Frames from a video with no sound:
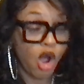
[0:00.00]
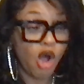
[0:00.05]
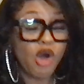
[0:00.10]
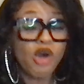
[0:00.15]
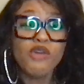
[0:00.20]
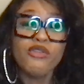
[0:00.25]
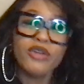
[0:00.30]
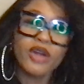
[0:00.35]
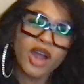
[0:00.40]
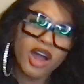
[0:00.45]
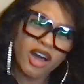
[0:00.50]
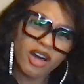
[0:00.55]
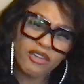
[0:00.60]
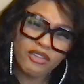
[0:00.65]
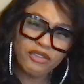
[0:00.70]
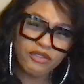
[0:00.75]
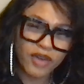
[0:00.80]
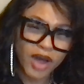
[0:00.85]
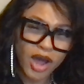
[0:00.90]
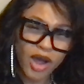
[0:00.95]
Over a
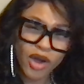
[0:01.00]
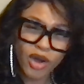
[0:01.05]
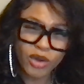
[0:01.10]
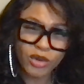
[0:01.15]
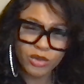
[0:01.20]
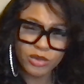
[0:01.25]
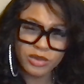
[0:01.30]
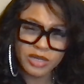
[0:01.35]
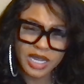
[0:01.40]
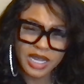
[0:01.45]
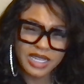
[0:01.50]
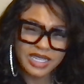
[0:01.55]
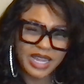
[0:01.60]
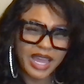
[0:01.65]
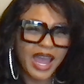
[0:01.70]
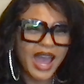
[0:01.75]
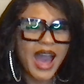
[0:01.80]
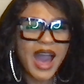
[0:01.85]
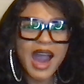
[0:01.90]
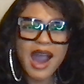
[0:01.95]
phone?
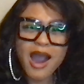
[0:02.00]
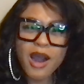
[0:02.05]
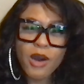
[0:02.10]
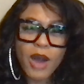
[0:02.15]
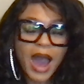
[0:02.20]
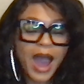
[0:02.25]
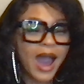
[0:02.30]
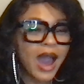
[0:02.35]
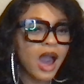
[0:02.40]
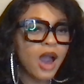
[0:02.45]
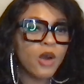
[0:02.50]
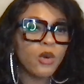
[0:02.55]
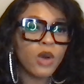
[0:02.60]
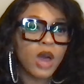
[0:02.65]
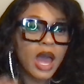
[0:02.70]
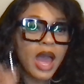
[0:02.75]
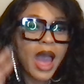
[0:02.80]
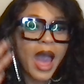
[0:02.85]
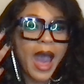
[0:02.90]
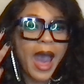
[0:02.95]
Like how?
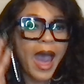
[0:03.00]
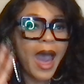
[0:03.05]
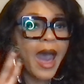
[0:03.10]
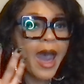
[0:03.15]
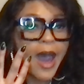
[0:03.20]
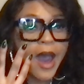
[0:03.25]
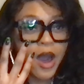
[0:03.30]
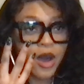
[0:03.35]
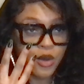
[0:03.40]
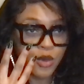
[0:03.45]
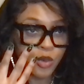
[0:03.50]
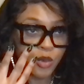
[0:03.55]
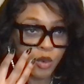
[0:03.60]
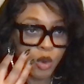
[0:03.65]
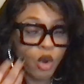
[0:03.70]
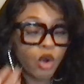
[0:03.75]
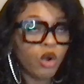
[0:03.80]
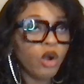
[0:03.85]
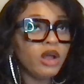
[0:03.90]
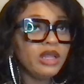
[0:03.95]

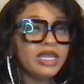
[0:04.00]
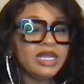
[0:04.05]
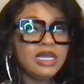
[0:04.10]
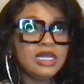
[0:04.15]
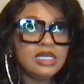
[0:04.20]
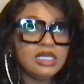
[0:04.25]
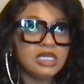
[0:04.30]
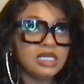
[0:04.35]
All of these